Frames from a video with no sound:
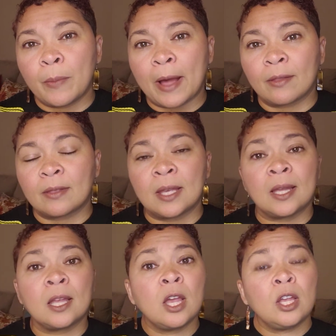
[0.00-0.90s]
about the
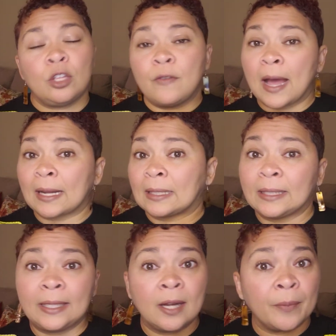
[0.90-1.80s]
thing. You've got to
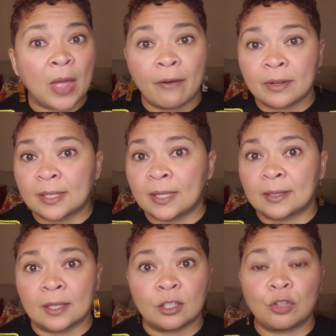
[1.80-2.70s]
clean up that
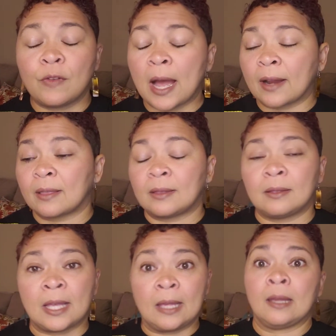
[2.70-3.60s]
resistance. You've got to
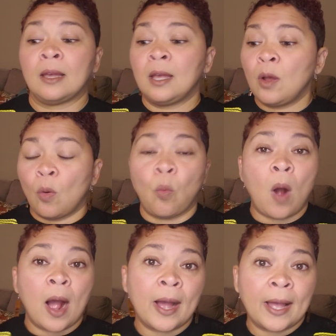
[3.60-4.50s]
think,
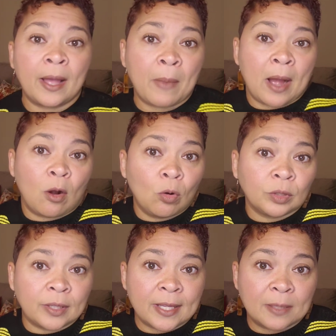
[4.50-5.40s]
why am I
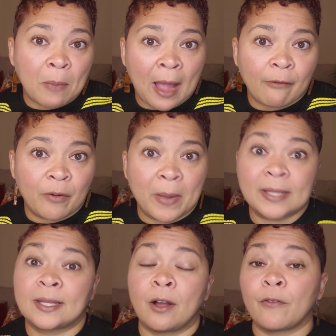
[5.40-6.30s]
holding this back from
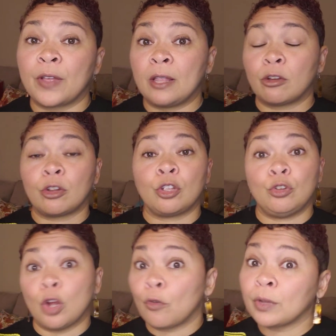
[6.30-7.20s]
myself? Either you
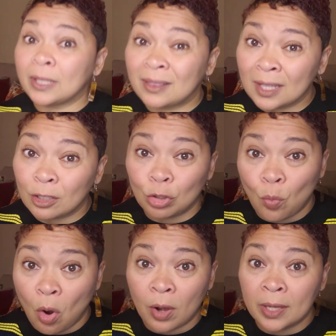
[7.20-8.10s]
don't really think you
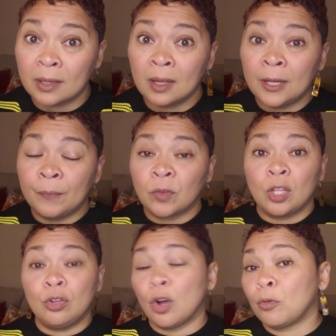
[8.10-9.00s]
want it,
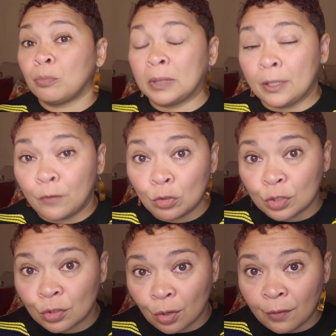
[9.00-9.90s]
you don't believe you
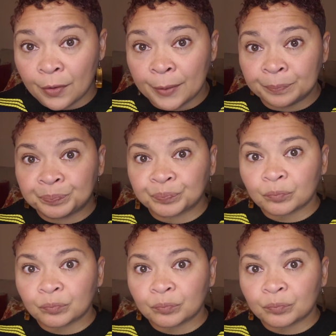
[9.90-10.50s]
deserve it,